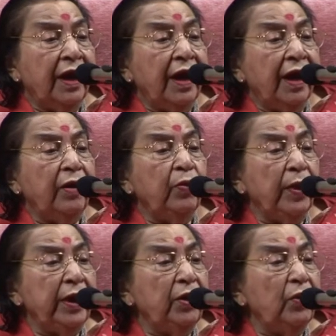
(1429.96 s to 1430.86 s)
And
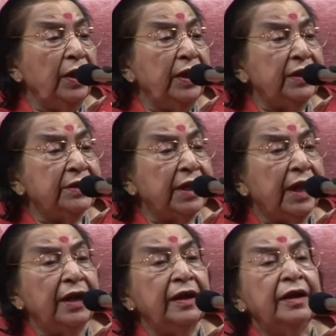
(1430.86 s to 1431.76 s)
when you will
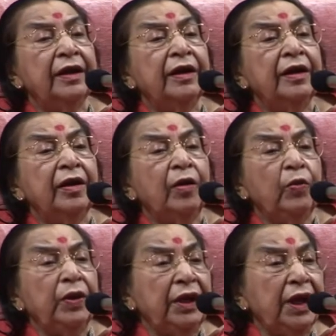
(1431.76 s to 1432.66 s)
understand,
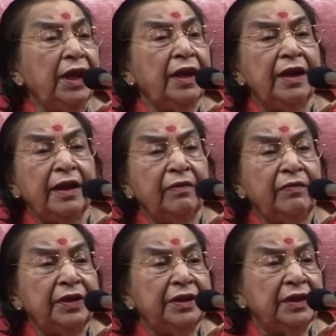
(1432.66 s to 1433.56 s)
we really love
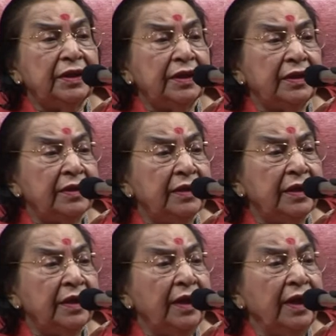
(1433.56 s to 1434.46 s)
each other
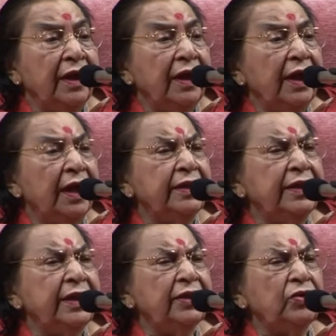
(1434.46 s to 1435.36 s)
and
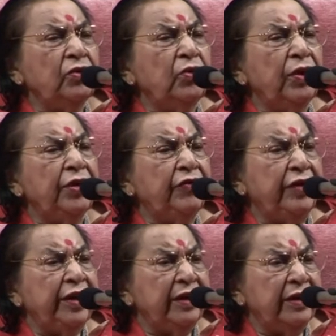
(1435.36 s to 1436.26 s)
there is no
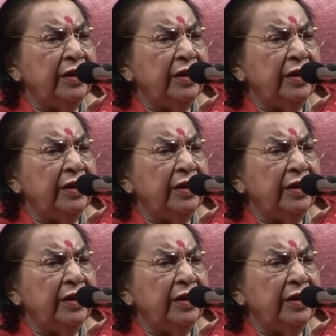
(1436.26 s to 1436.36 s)
hatred.